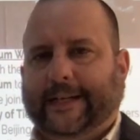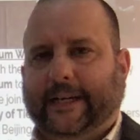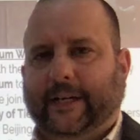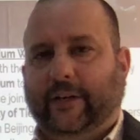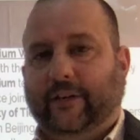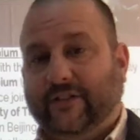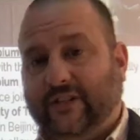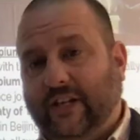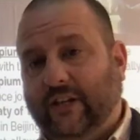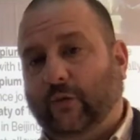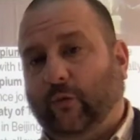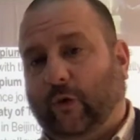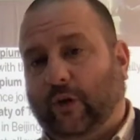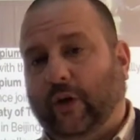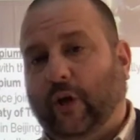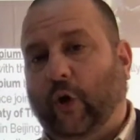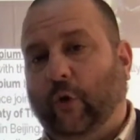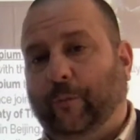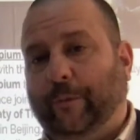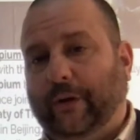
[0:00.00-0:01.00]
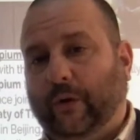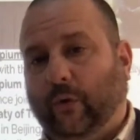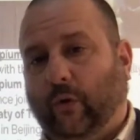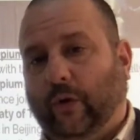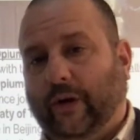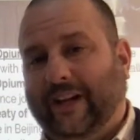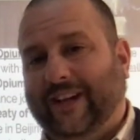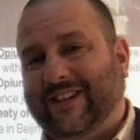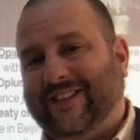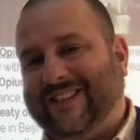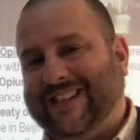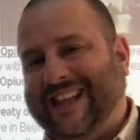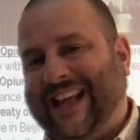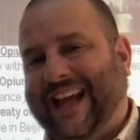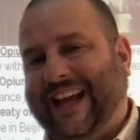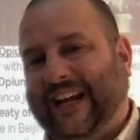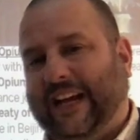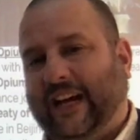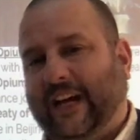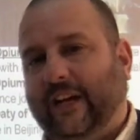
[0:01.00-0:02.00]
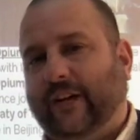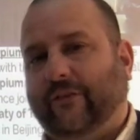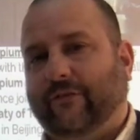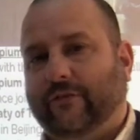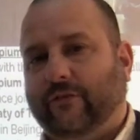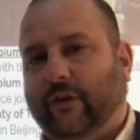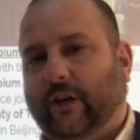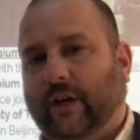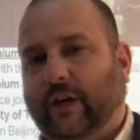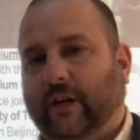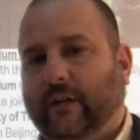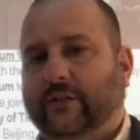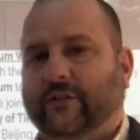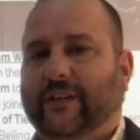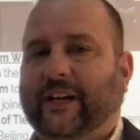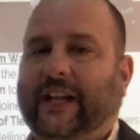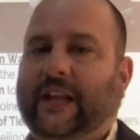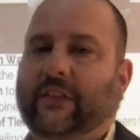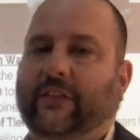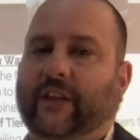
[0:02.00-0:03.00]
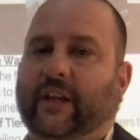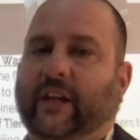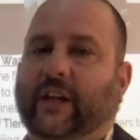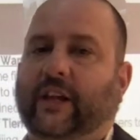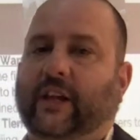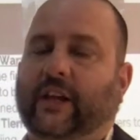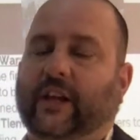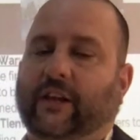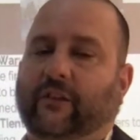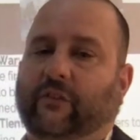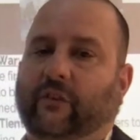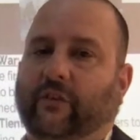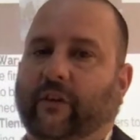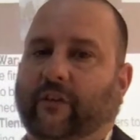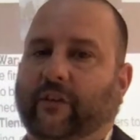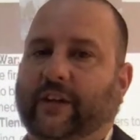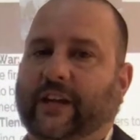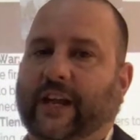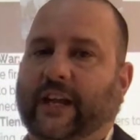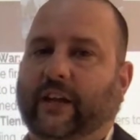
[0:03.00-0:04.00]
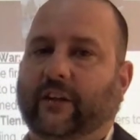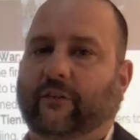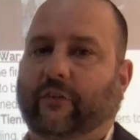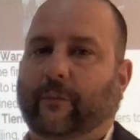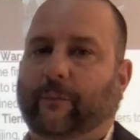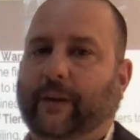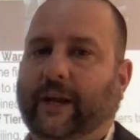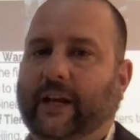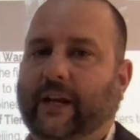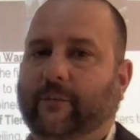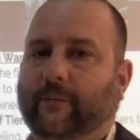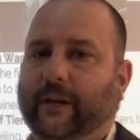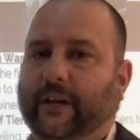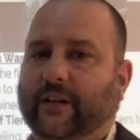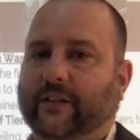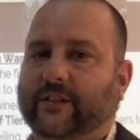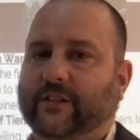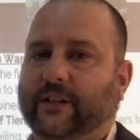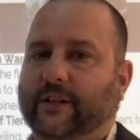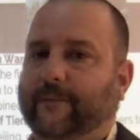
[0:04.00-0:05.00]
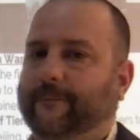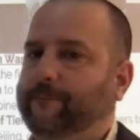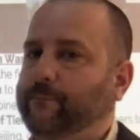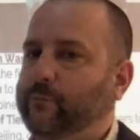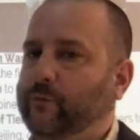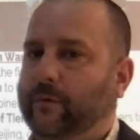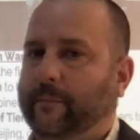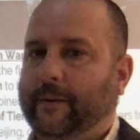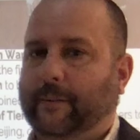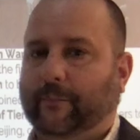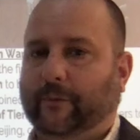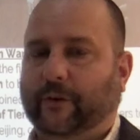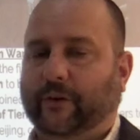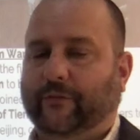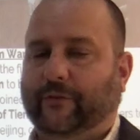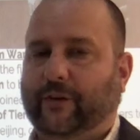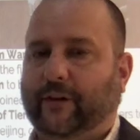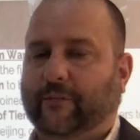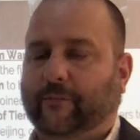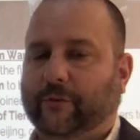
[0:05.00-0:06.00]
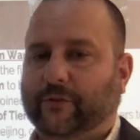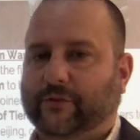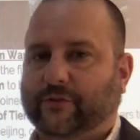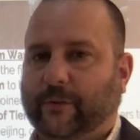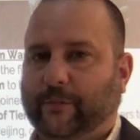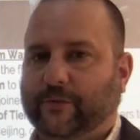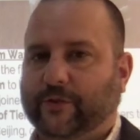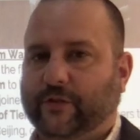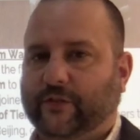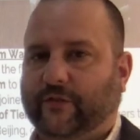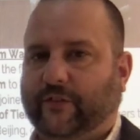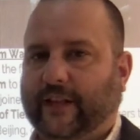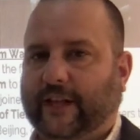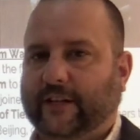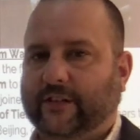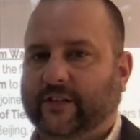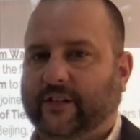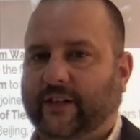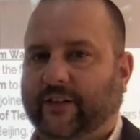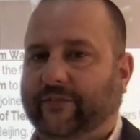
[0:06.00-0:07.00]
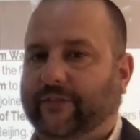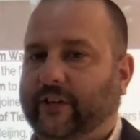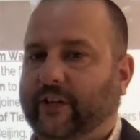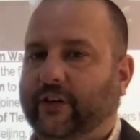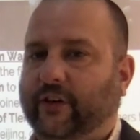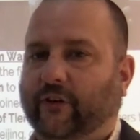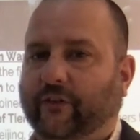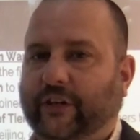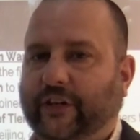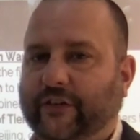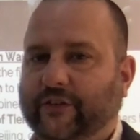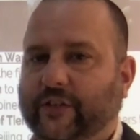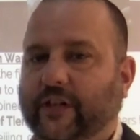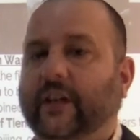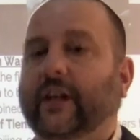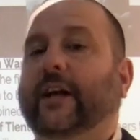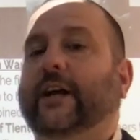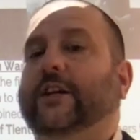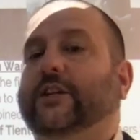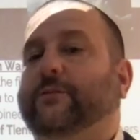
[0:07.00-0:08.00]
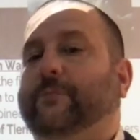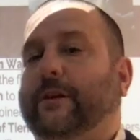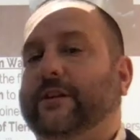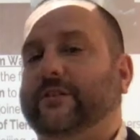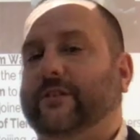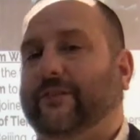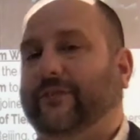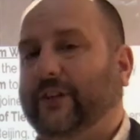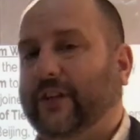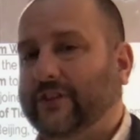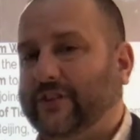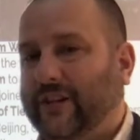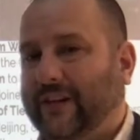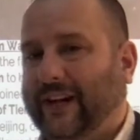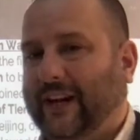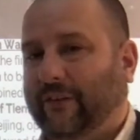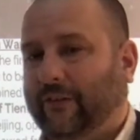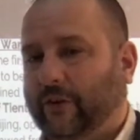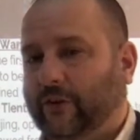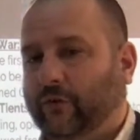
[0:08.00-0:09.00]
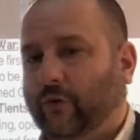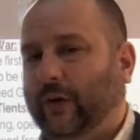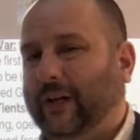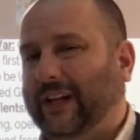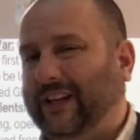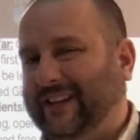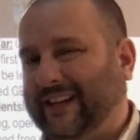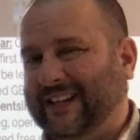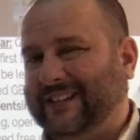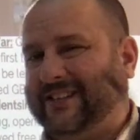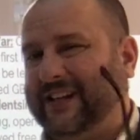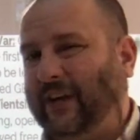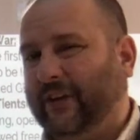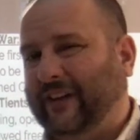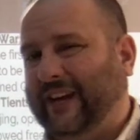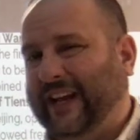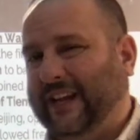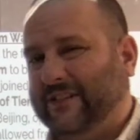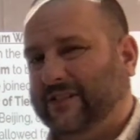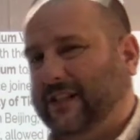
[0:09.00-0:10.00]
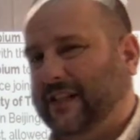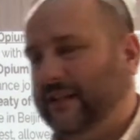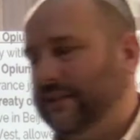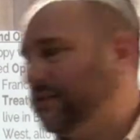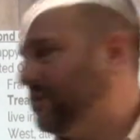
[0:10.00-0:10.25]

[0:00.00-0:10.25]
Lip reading: You see the word opioid. It's that kind of drug. So anything, if you've ever taken for pain medicine, remember, if you have prescriptions for that stuff and you don't use it, it's best to flush it down the toilet. That's how nasty this